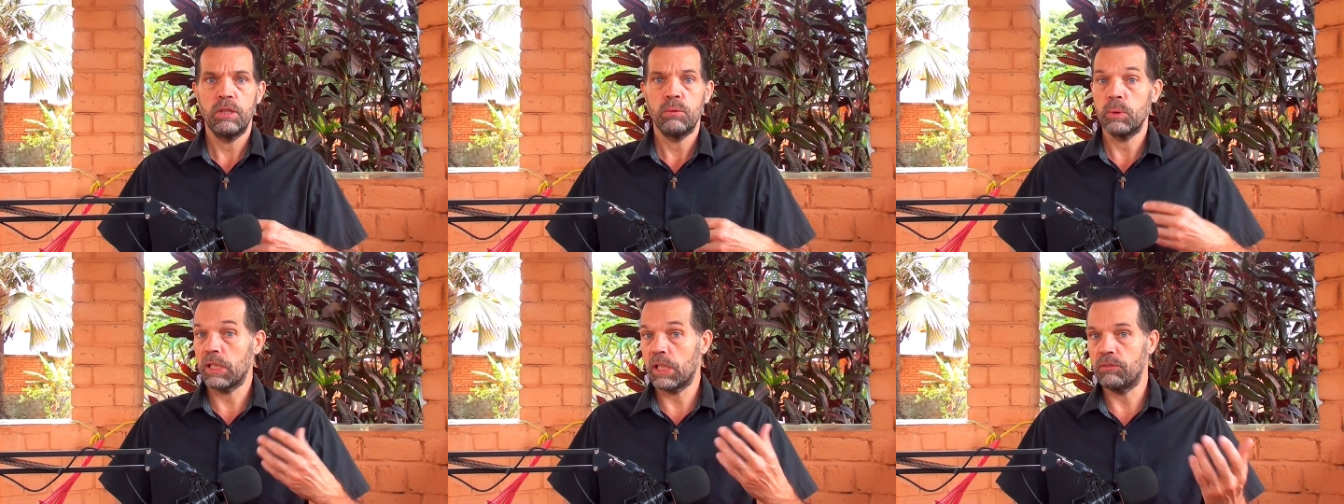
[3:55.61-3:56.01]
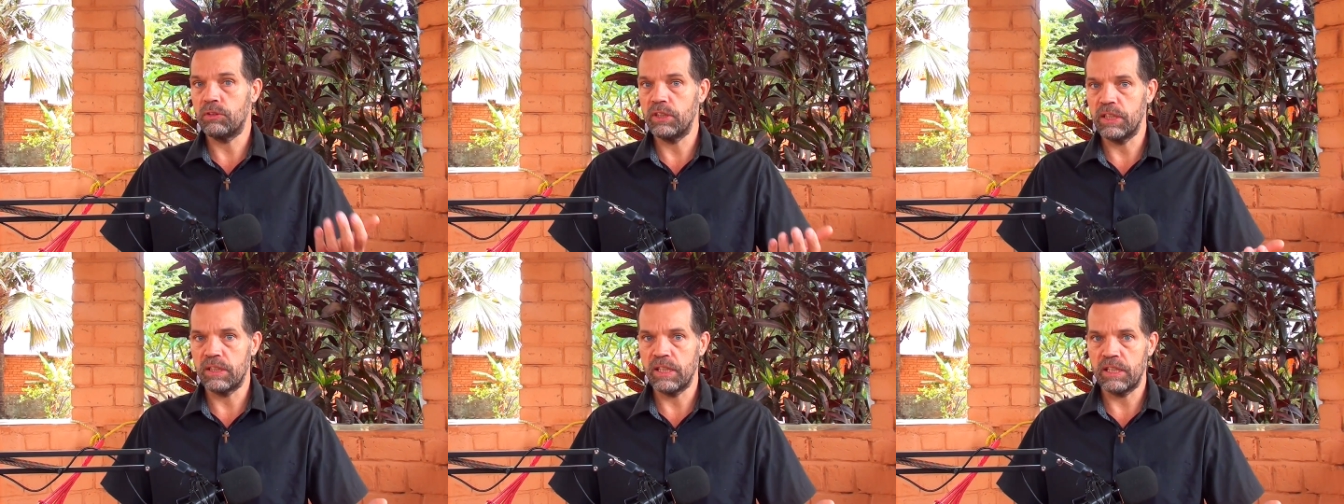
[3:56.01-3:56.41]
We can
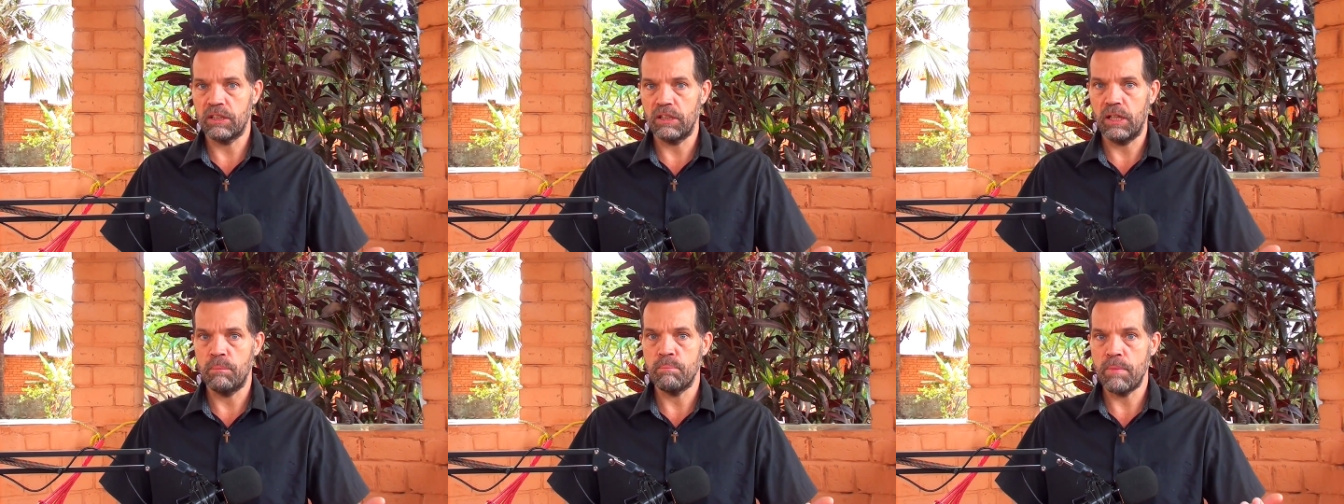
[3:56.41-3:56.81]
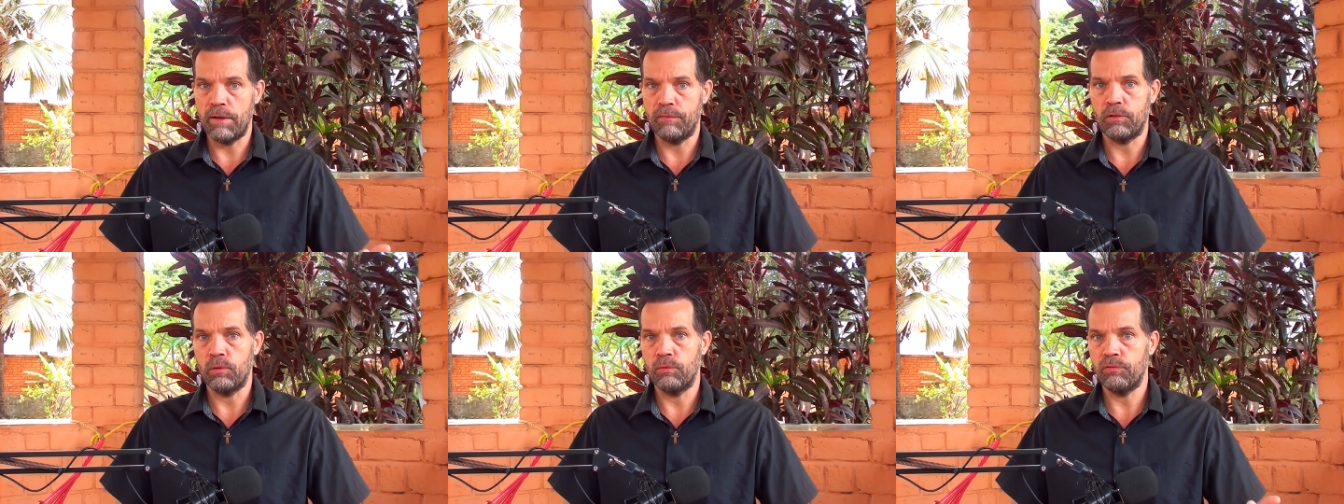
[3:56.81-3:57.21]
read that in
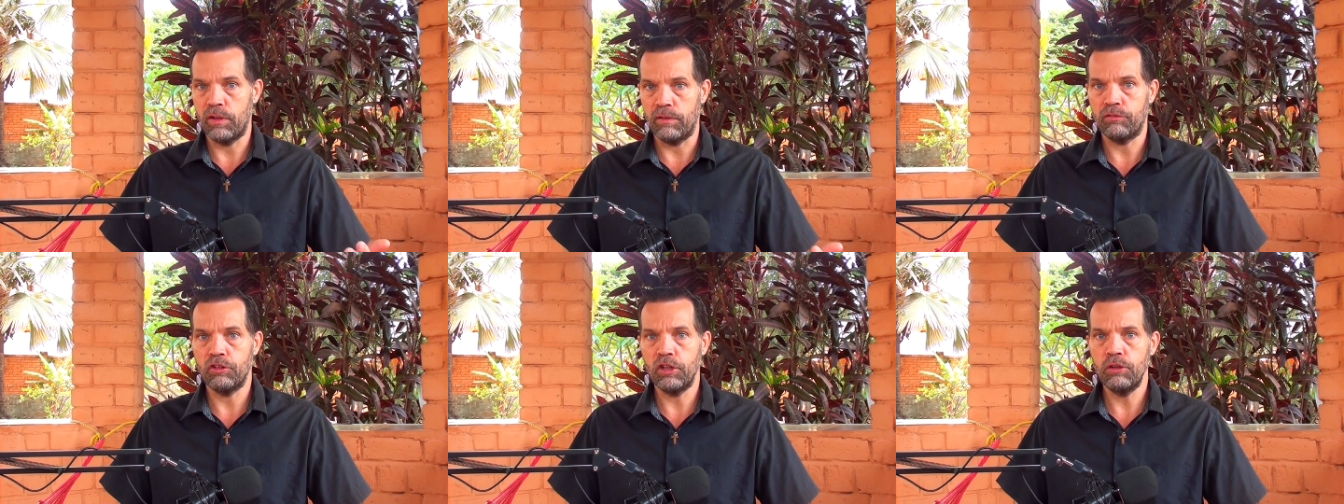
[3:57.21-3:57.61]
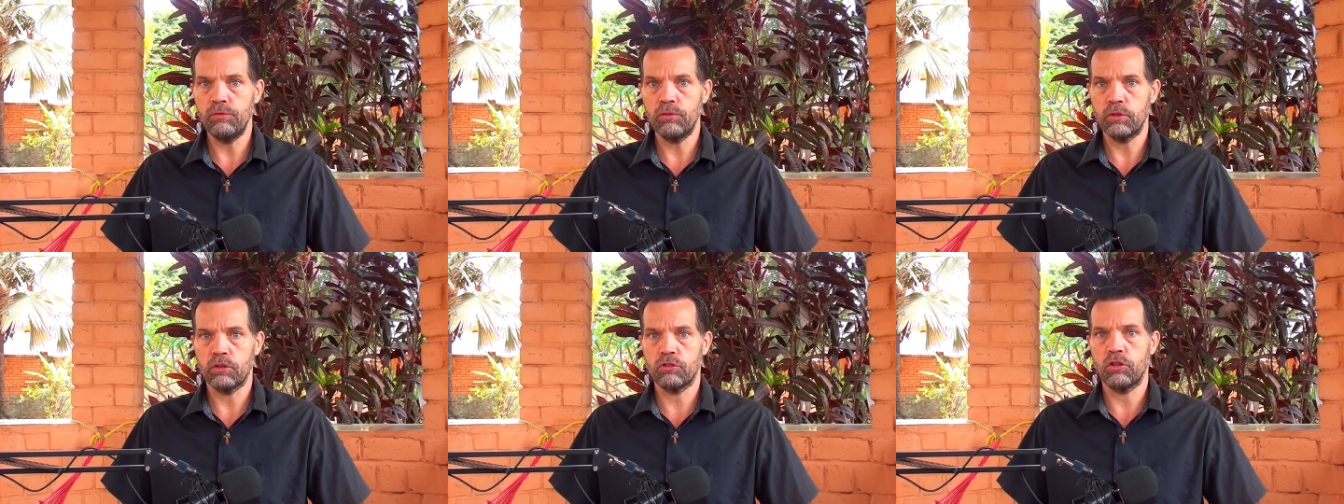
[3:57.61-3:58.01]
Matthew 15,
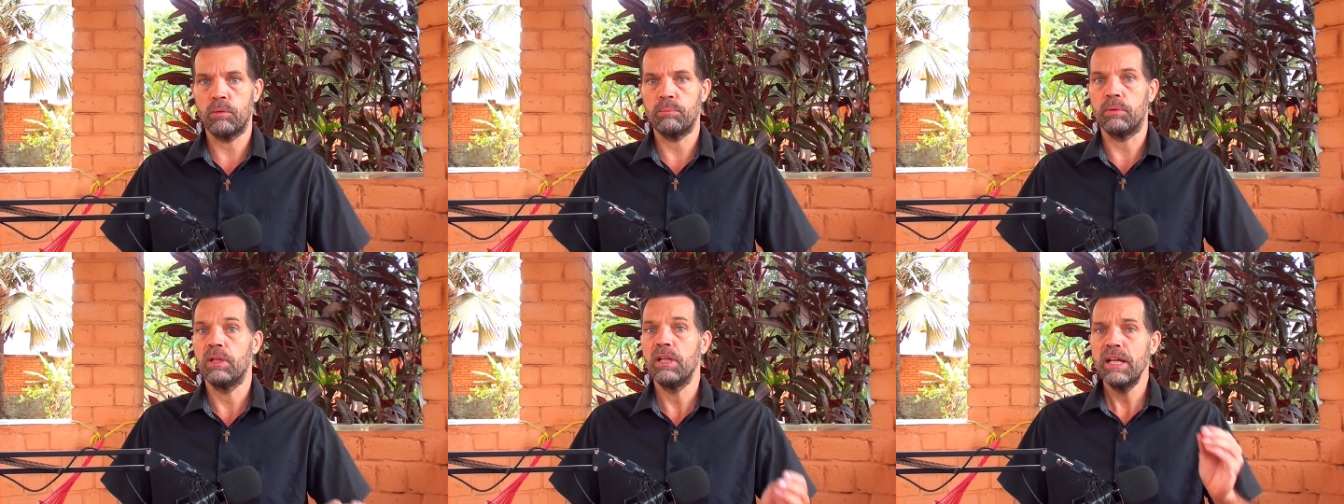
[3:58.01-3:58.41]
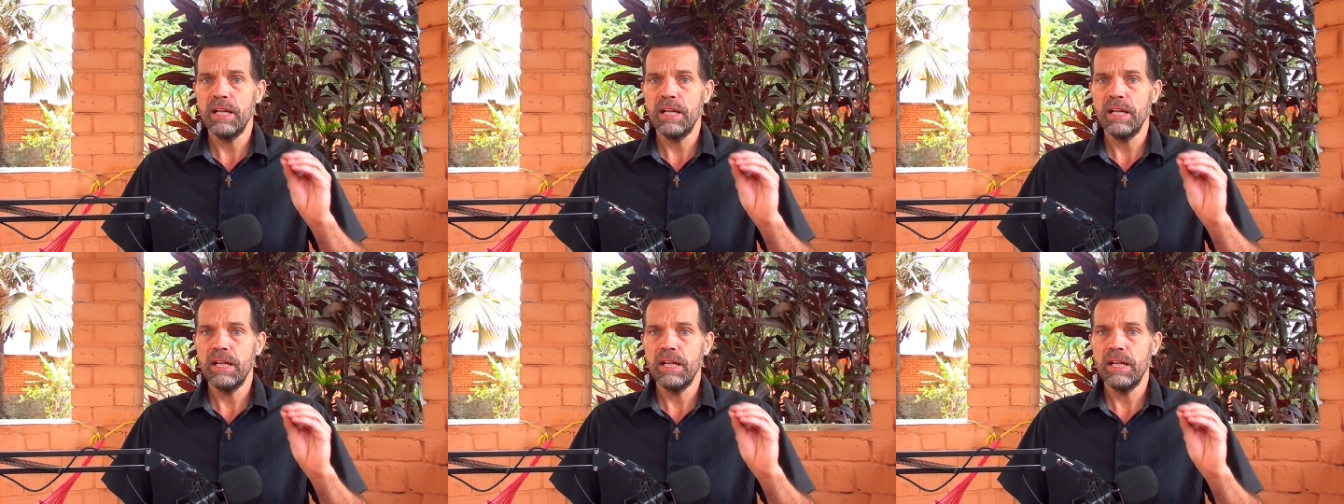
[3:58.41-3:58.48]
for example.